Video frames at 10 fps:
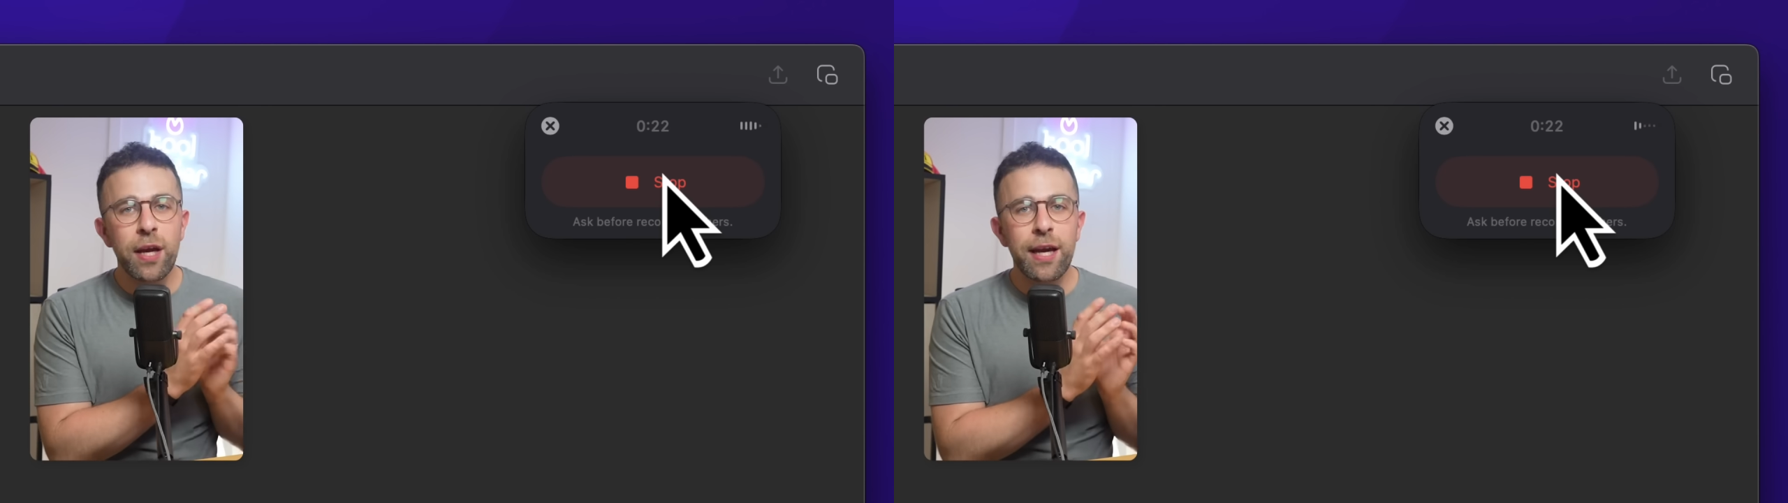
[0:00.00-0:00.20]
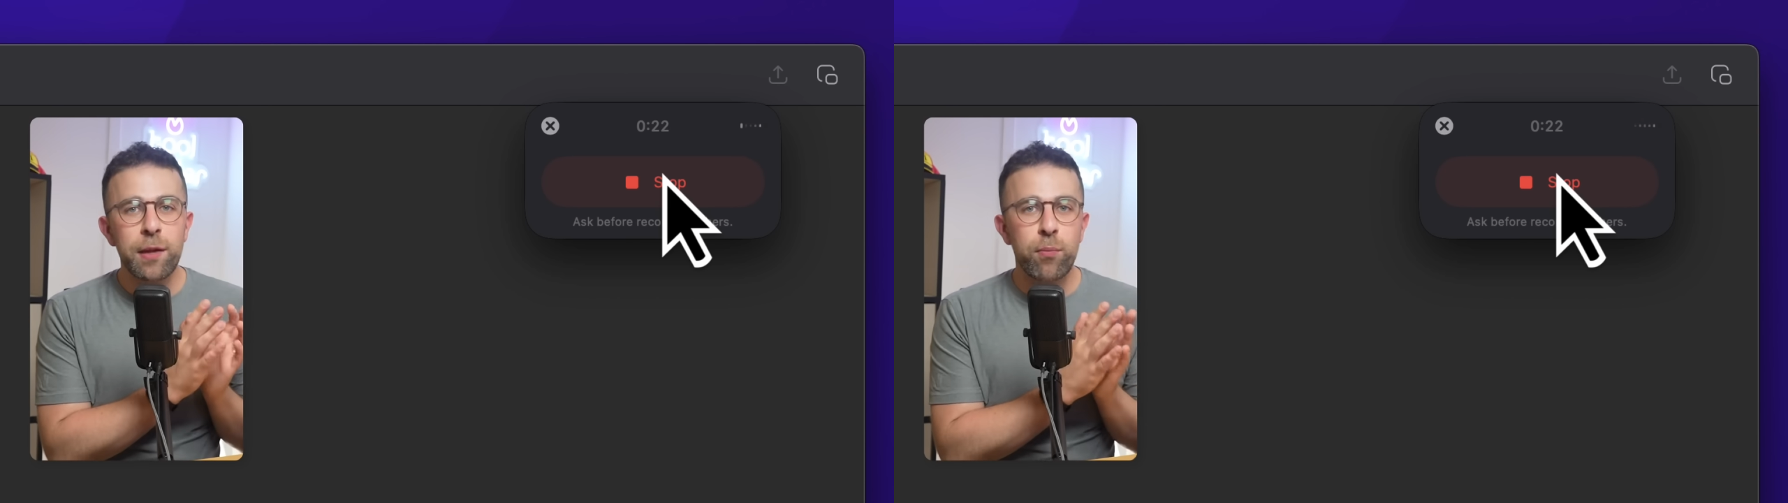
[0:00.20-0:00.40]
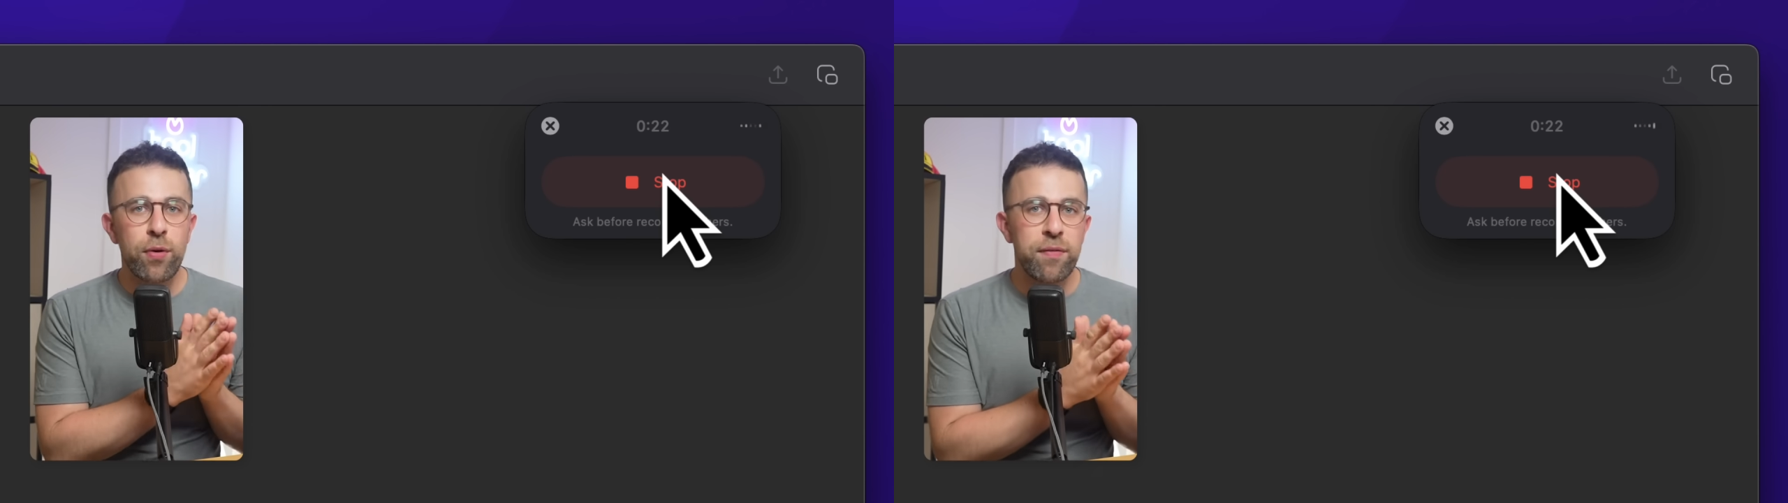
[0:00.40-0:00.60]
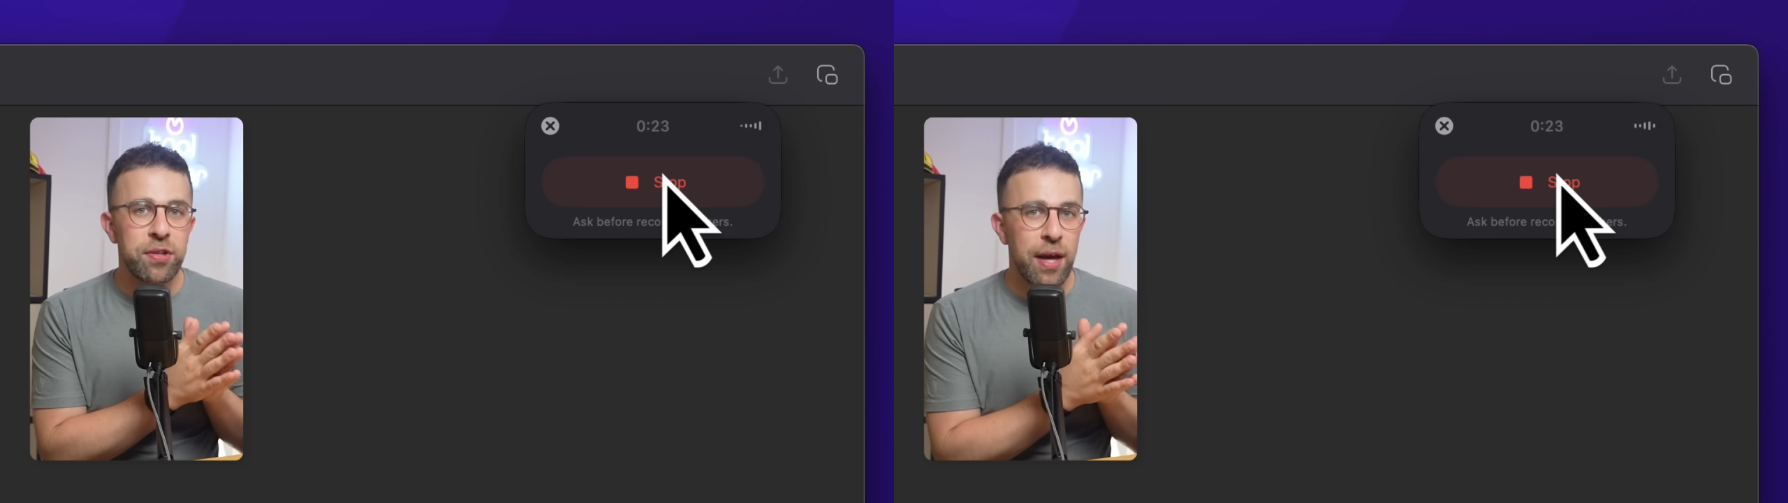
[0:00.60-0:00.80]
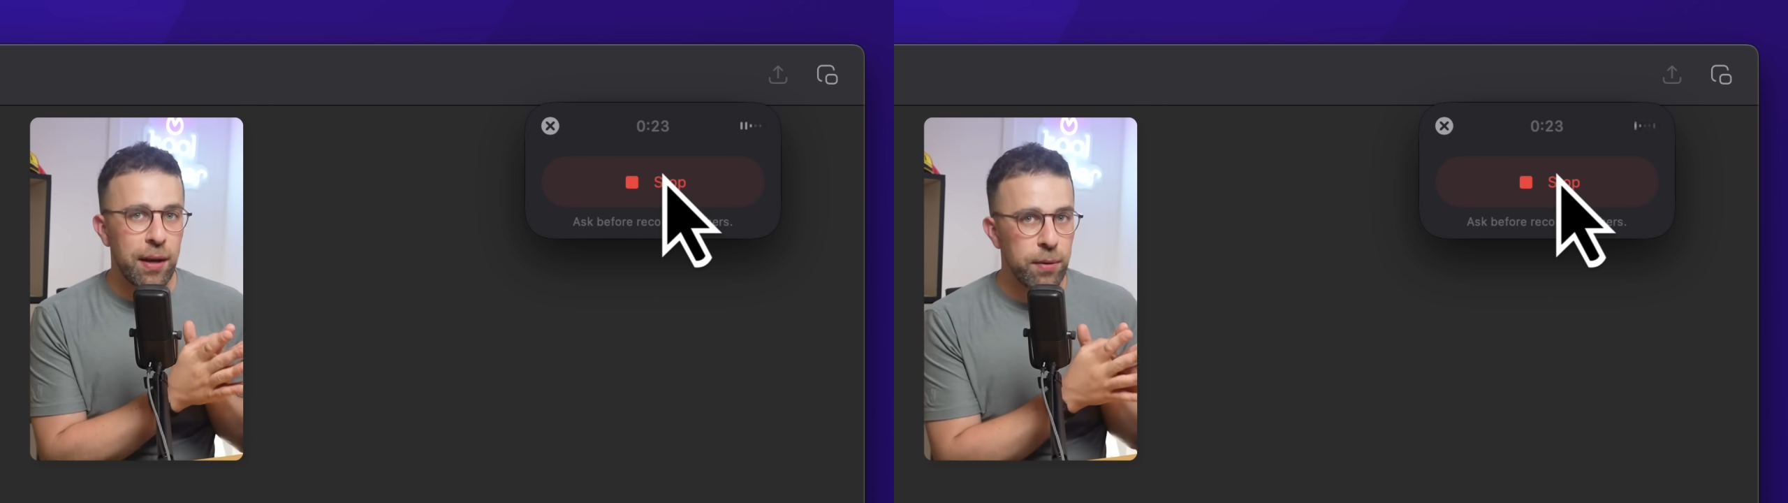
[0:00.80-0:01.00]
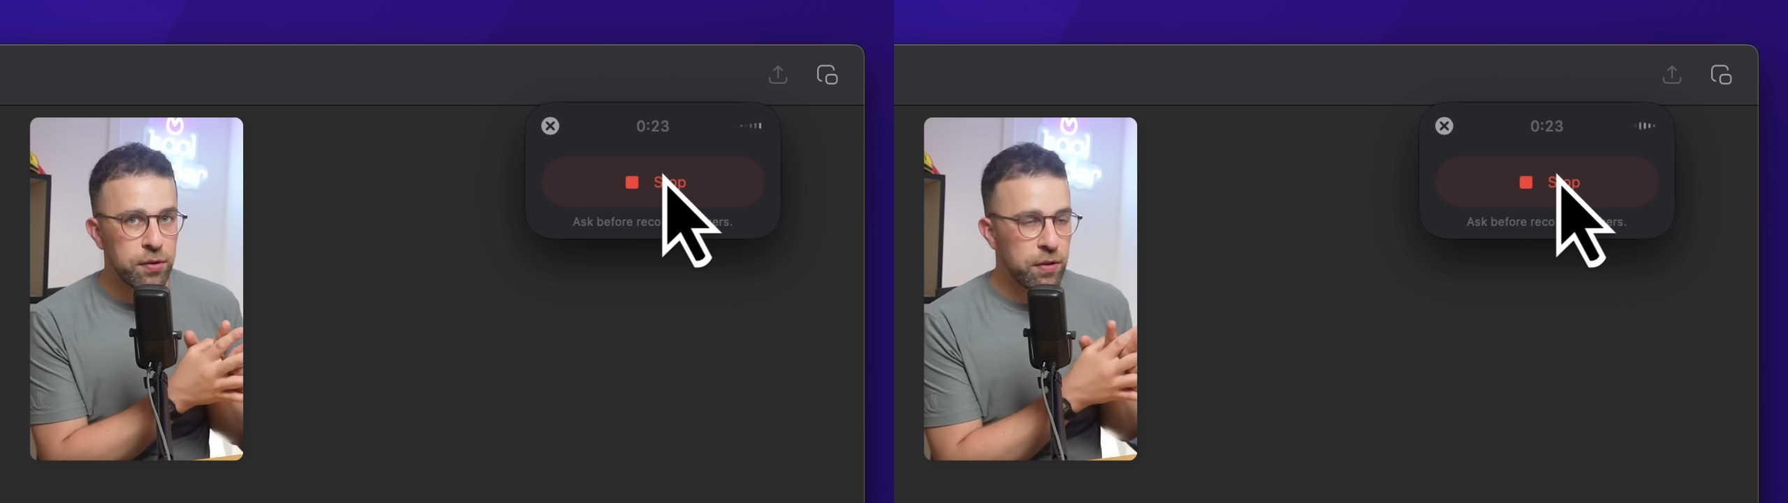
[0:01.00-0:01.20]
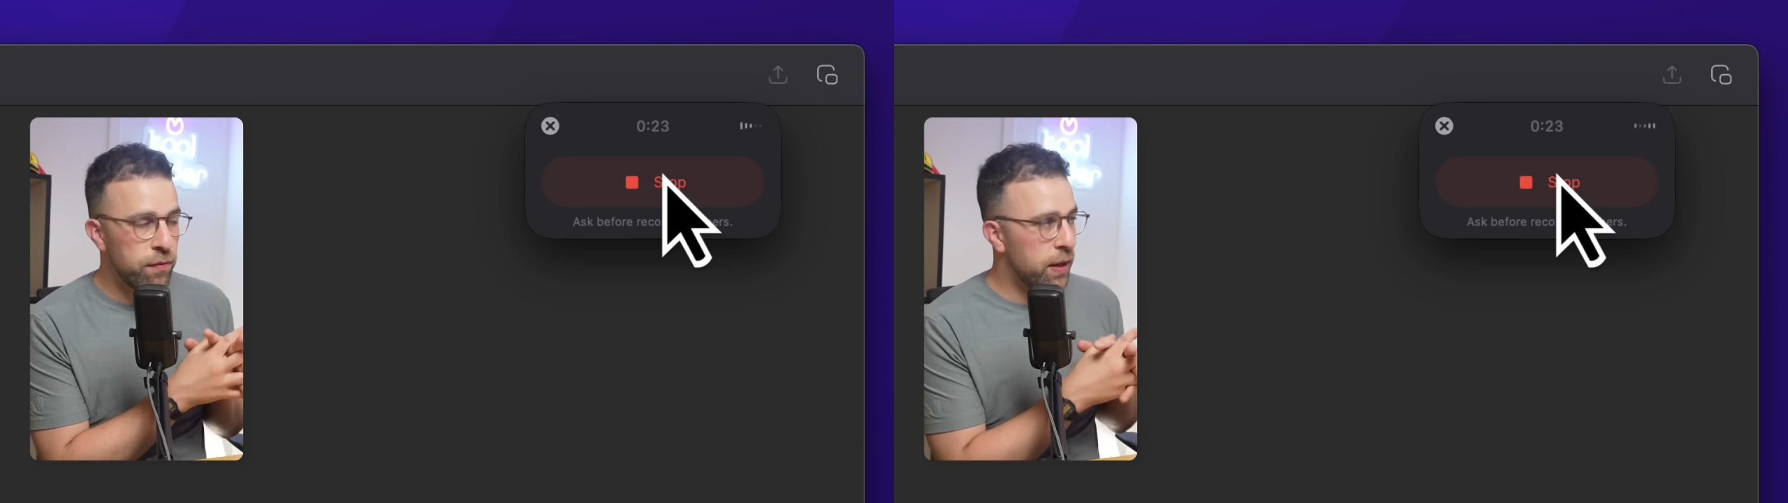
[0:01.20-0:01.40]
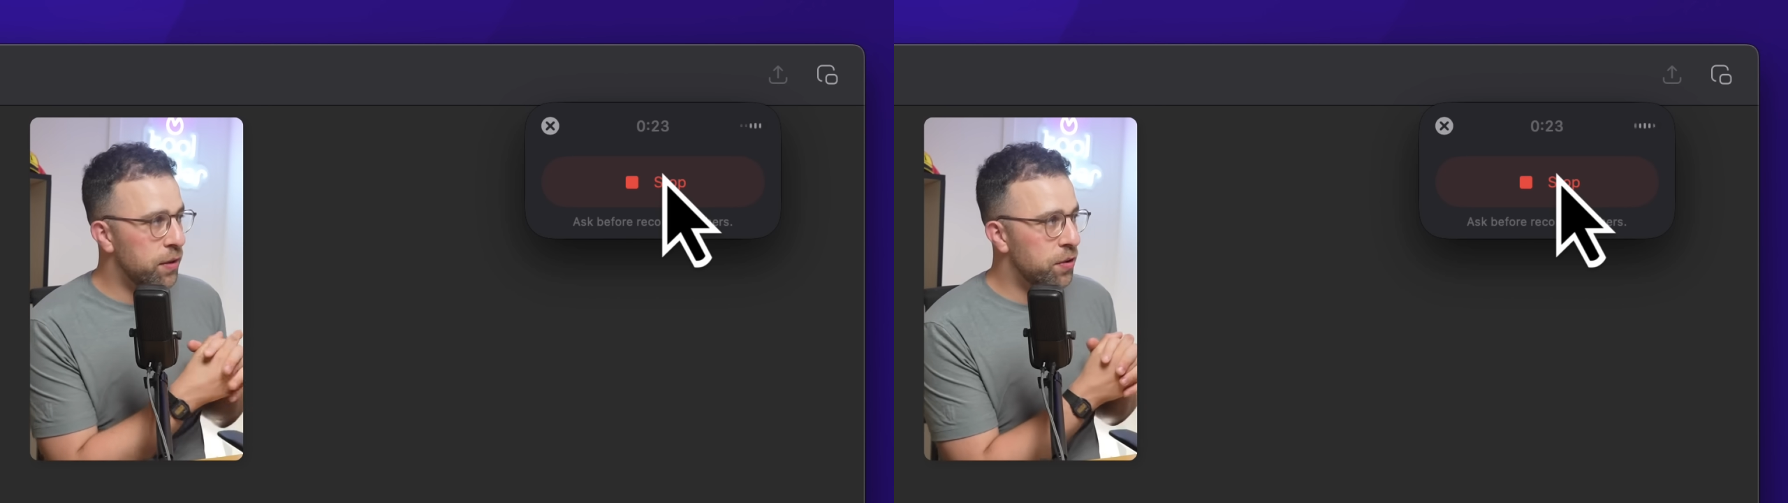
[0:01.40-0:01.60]
Looking at the privacy elements
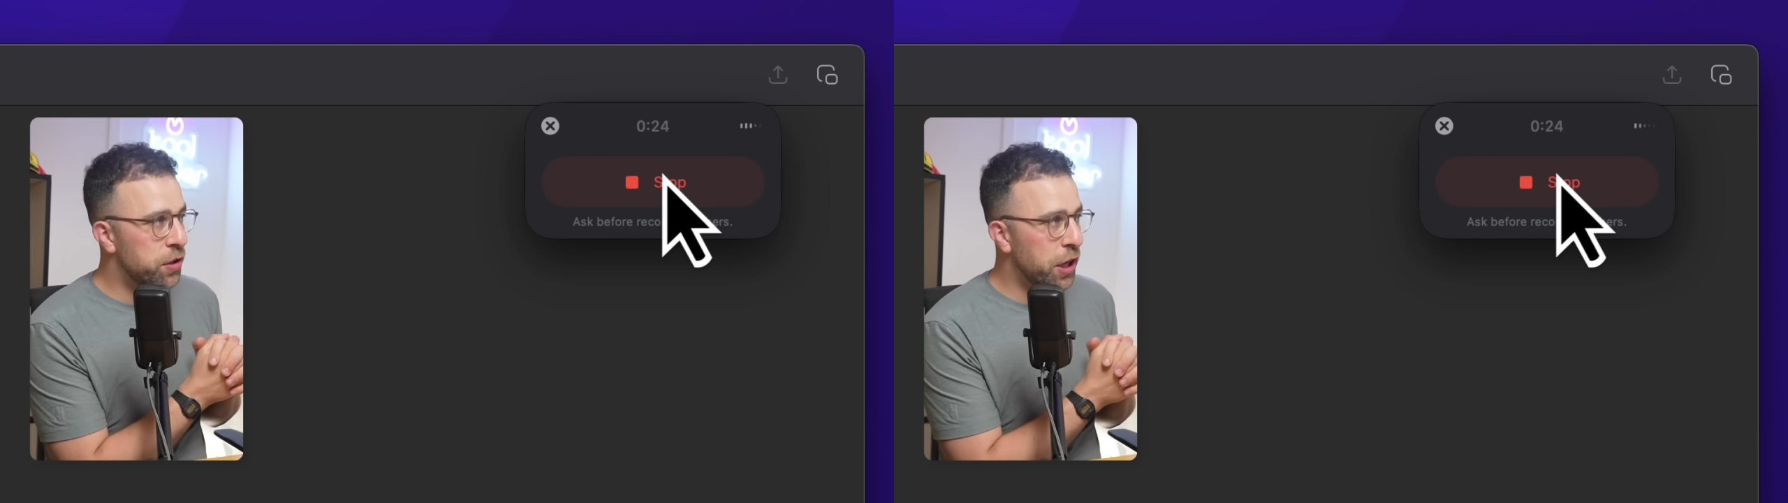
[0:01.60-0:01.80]
of this,